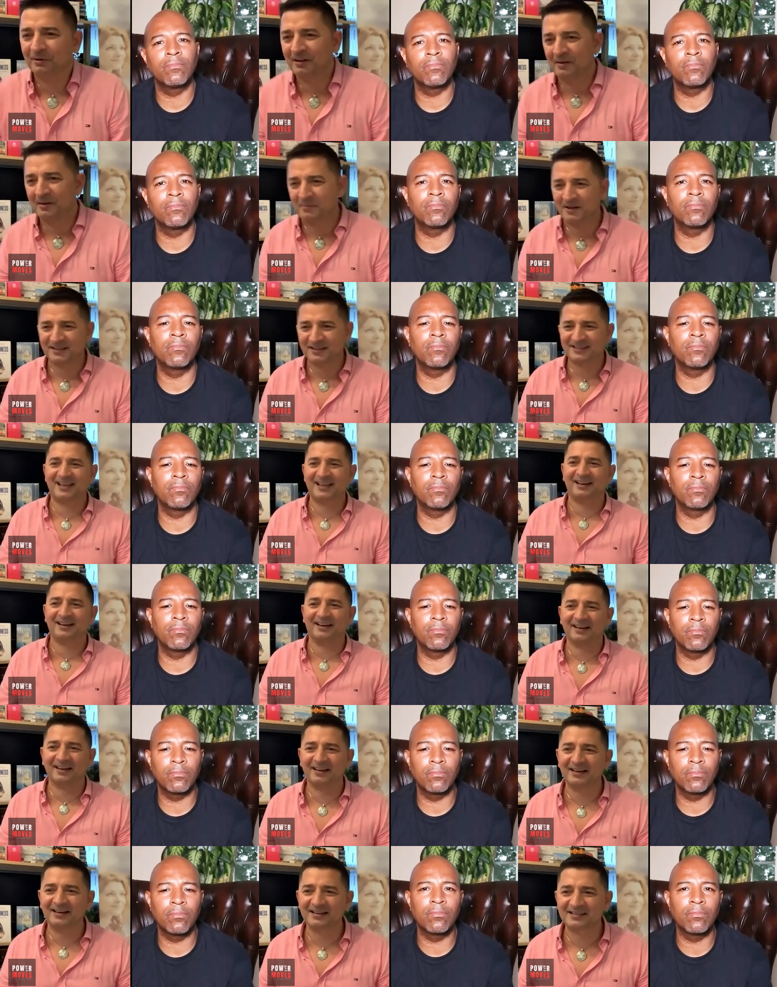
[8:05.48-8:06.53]
Speaker 1: about
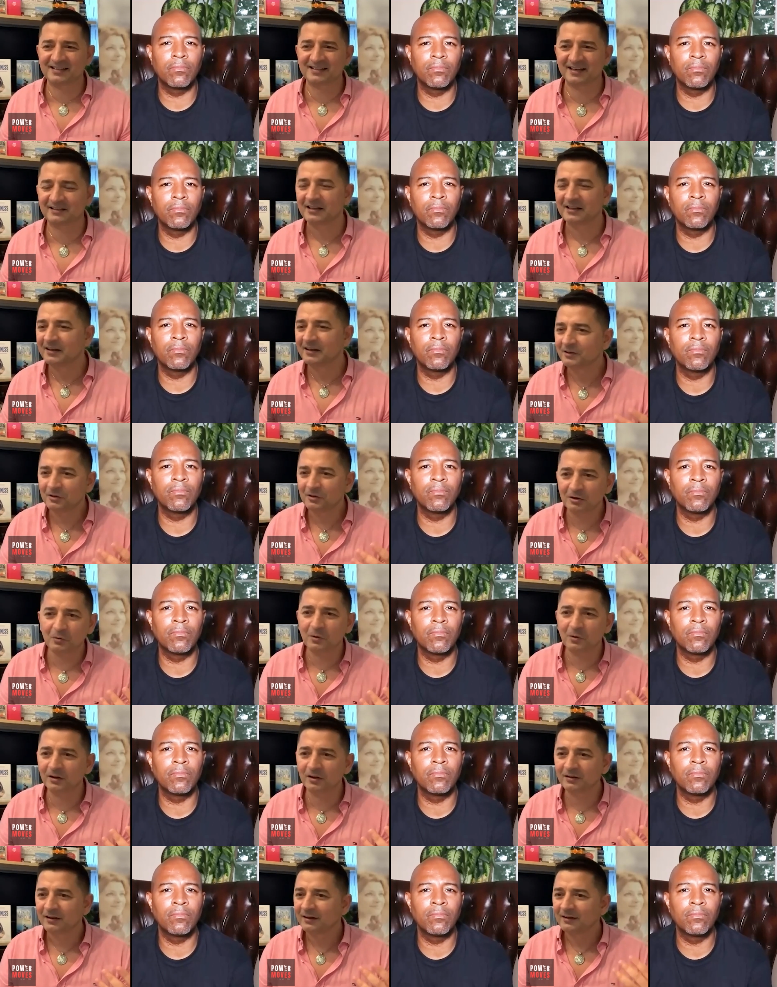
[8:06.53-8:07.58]
selling, I said, you know
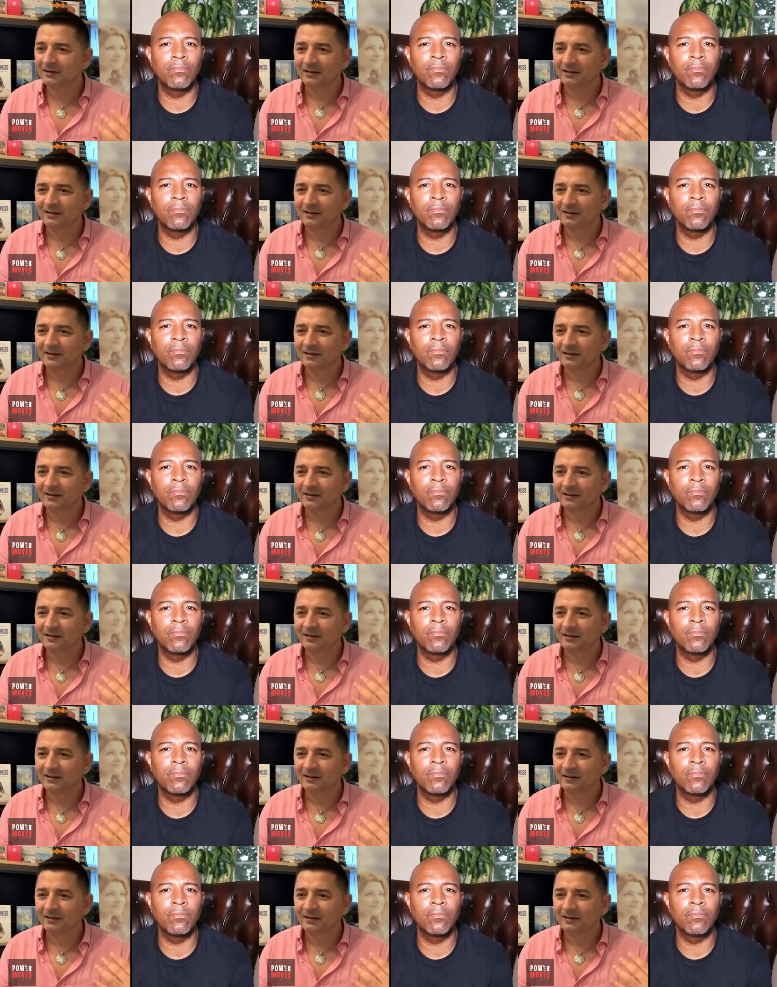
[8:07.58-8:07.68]
what?